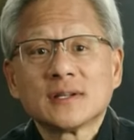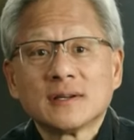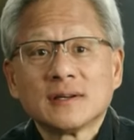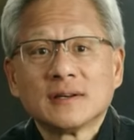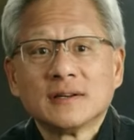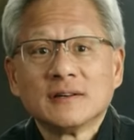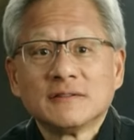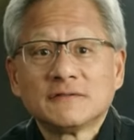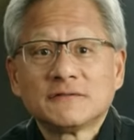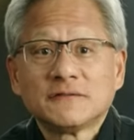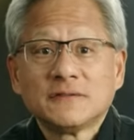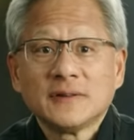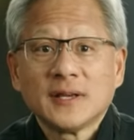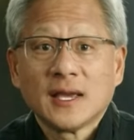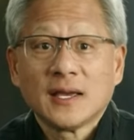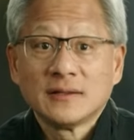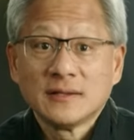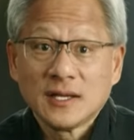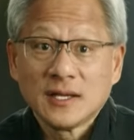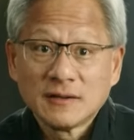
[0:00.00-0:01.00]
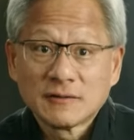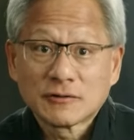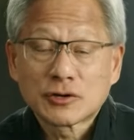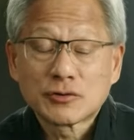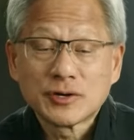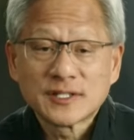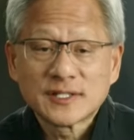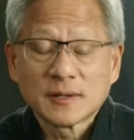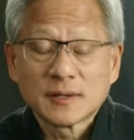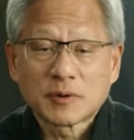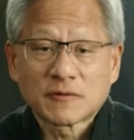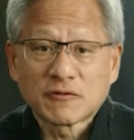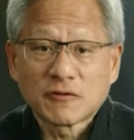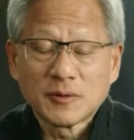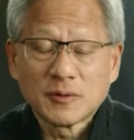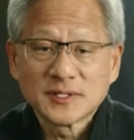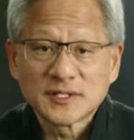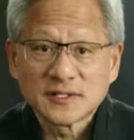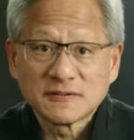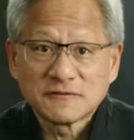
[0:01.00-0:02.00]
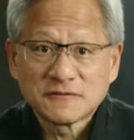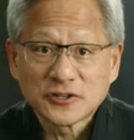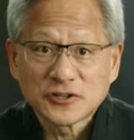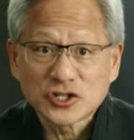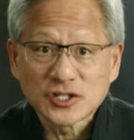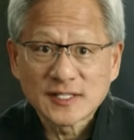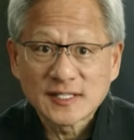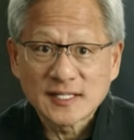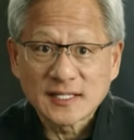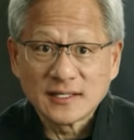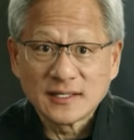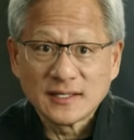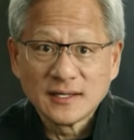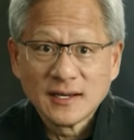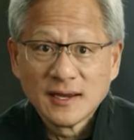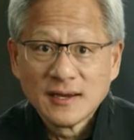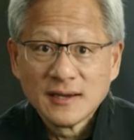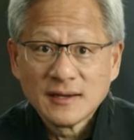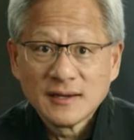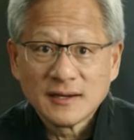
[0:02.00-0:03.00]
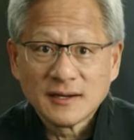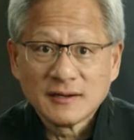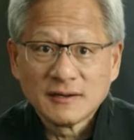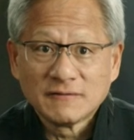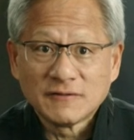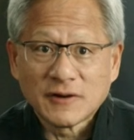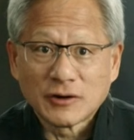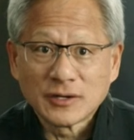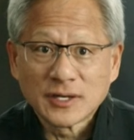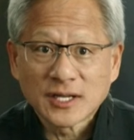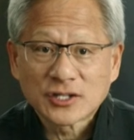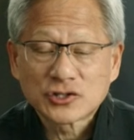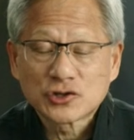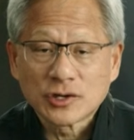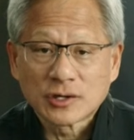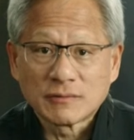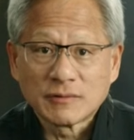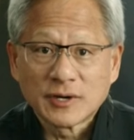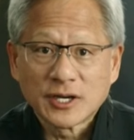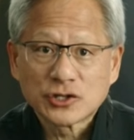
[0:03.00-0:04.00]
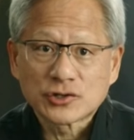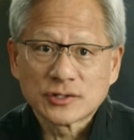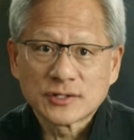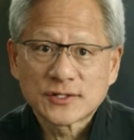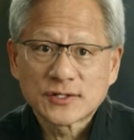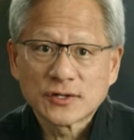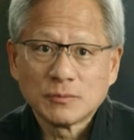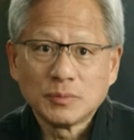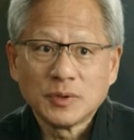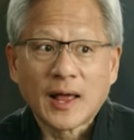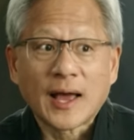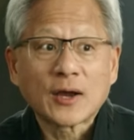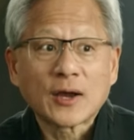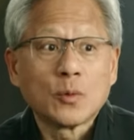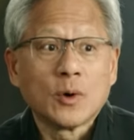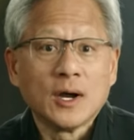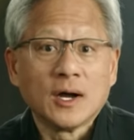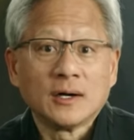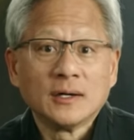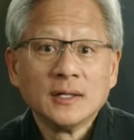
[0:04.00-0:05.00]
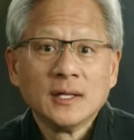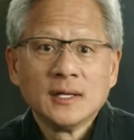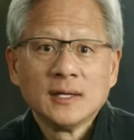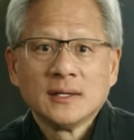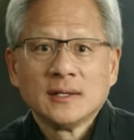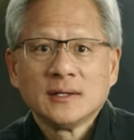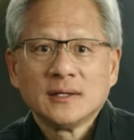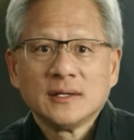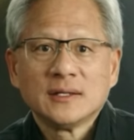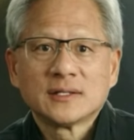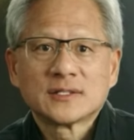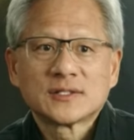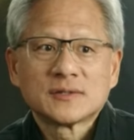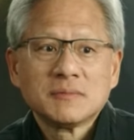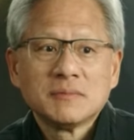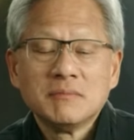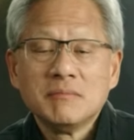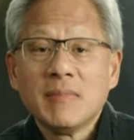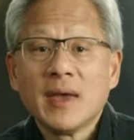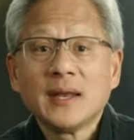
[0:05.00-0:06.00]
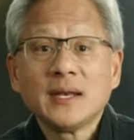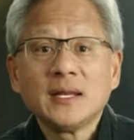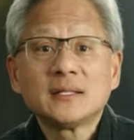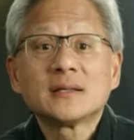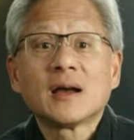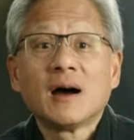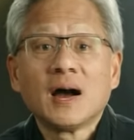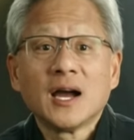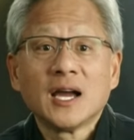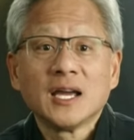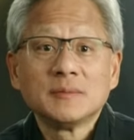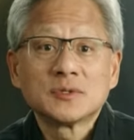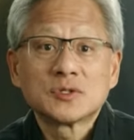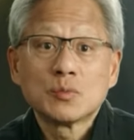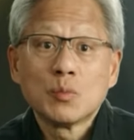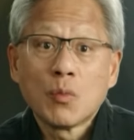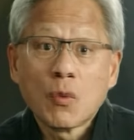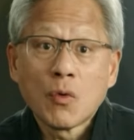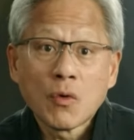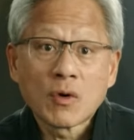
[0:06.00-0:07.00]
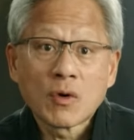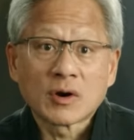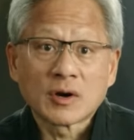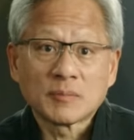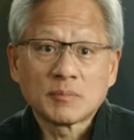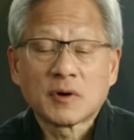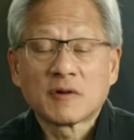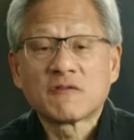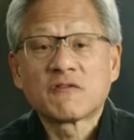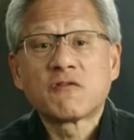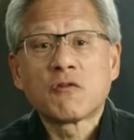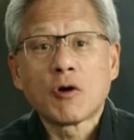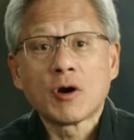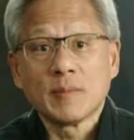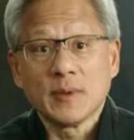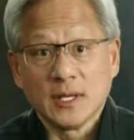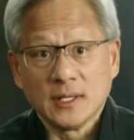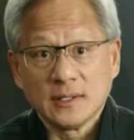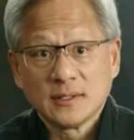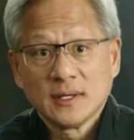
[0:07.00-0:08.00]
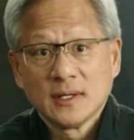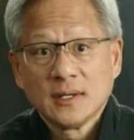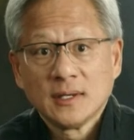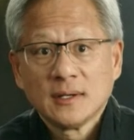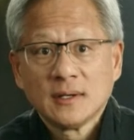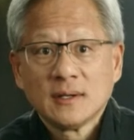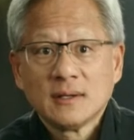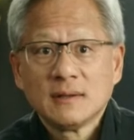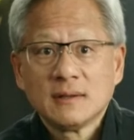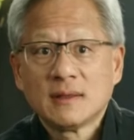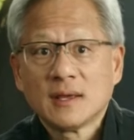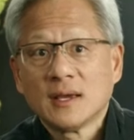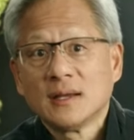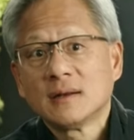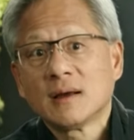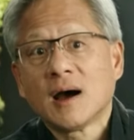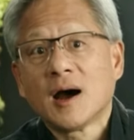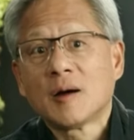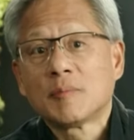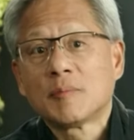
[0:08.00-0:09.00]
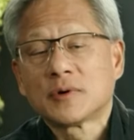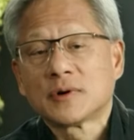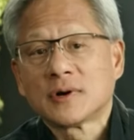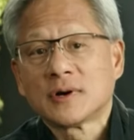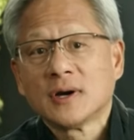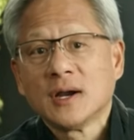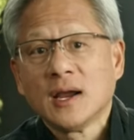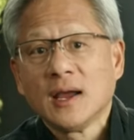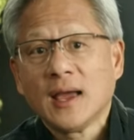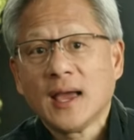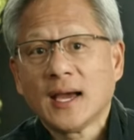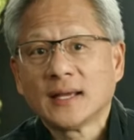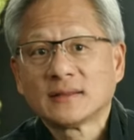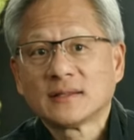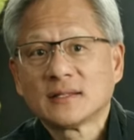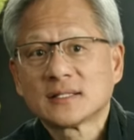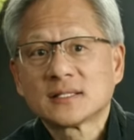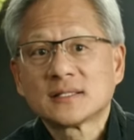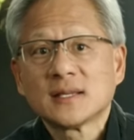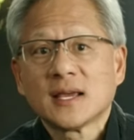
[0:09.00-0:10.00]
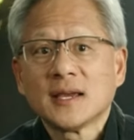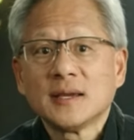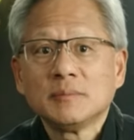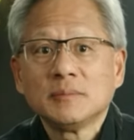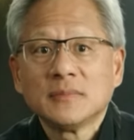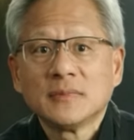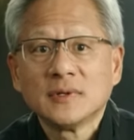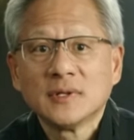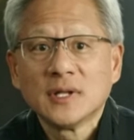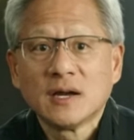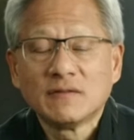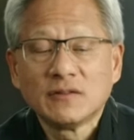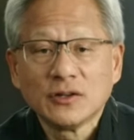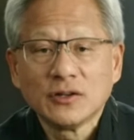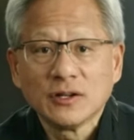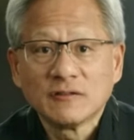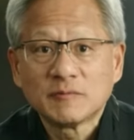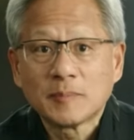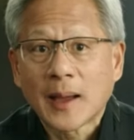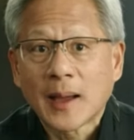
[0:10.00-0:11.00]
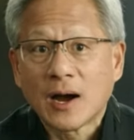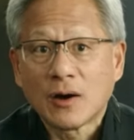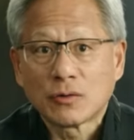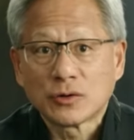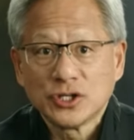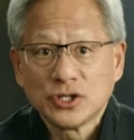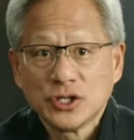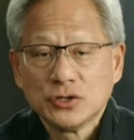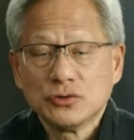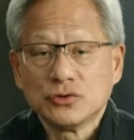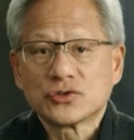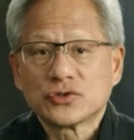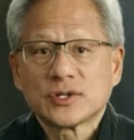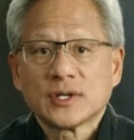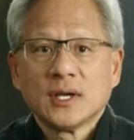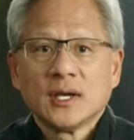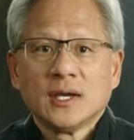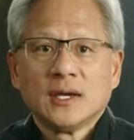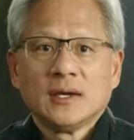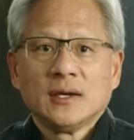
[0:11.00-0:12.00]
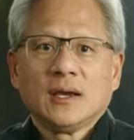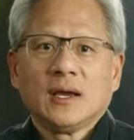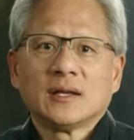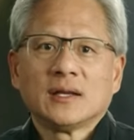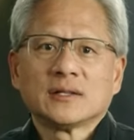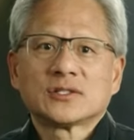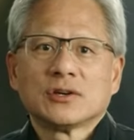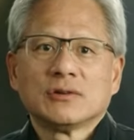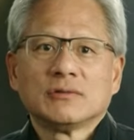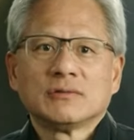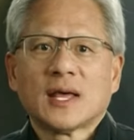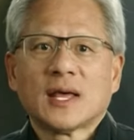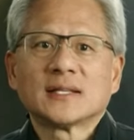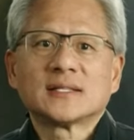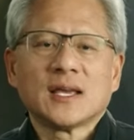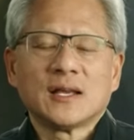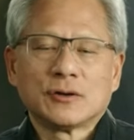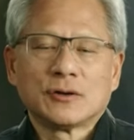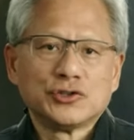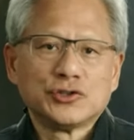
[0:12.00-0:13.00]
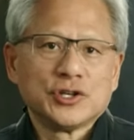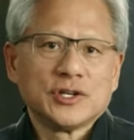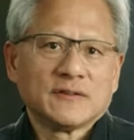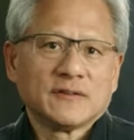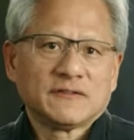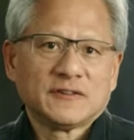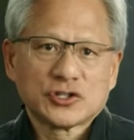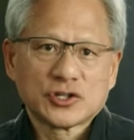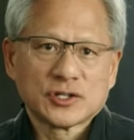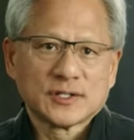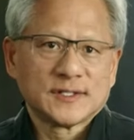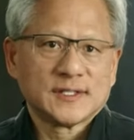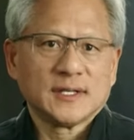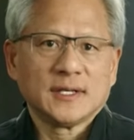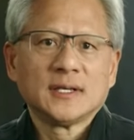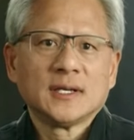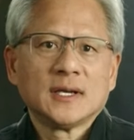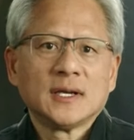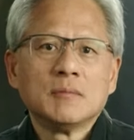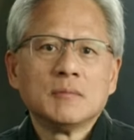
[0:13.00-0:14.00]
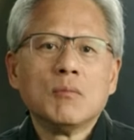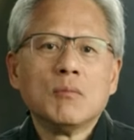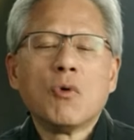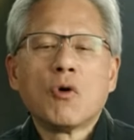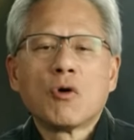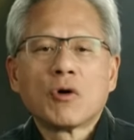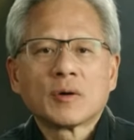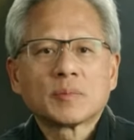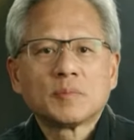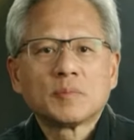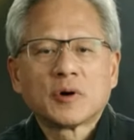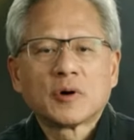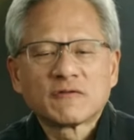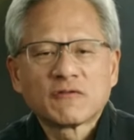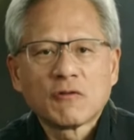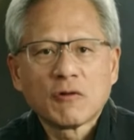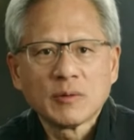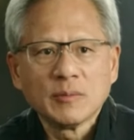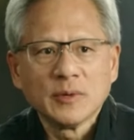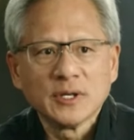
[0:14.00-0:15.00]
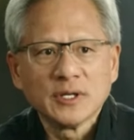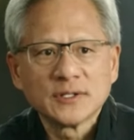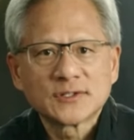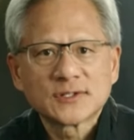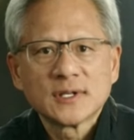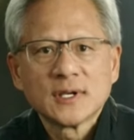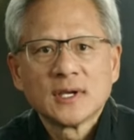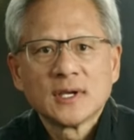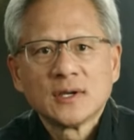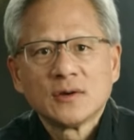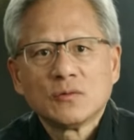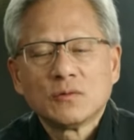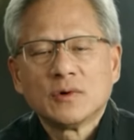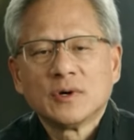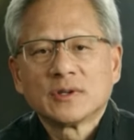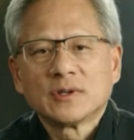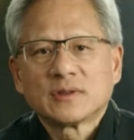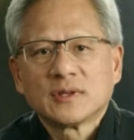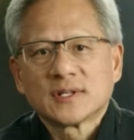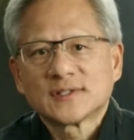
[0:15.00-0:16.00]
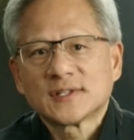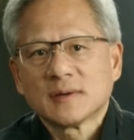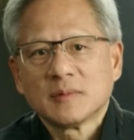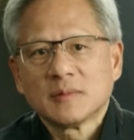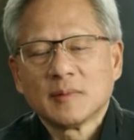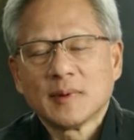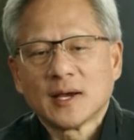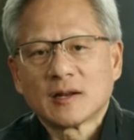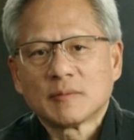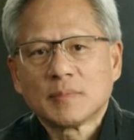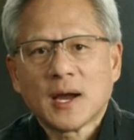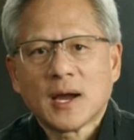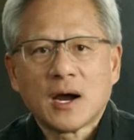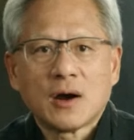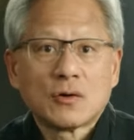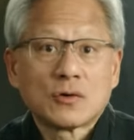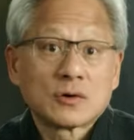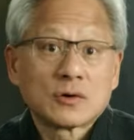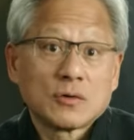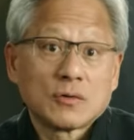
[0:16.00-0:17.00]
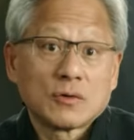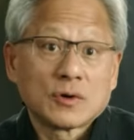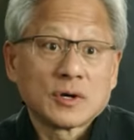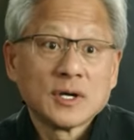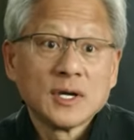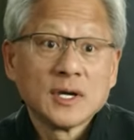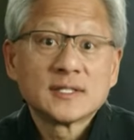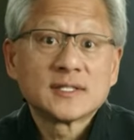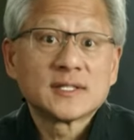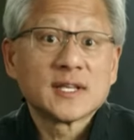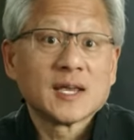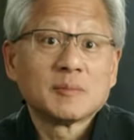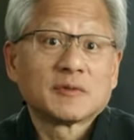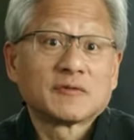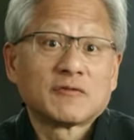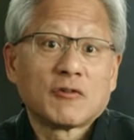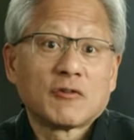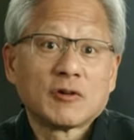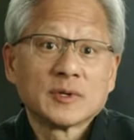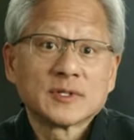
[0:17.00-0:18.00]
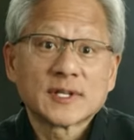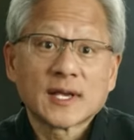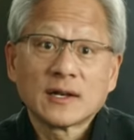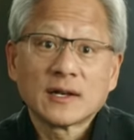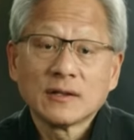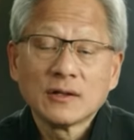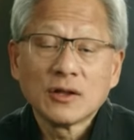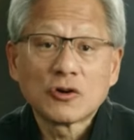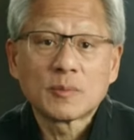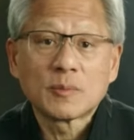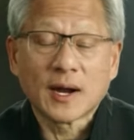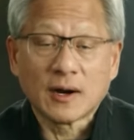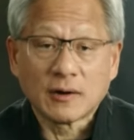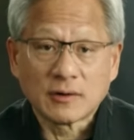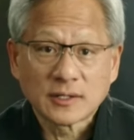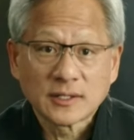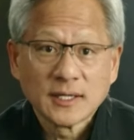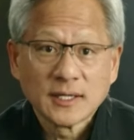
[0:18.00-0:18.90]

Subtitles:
of and increase the performance and efficiency of our next generation. So Blackwell is many times more performant than Hopper at the same level of power used. And so that's energy efficiency. More performance with the same amount of power or same performance at a lower power.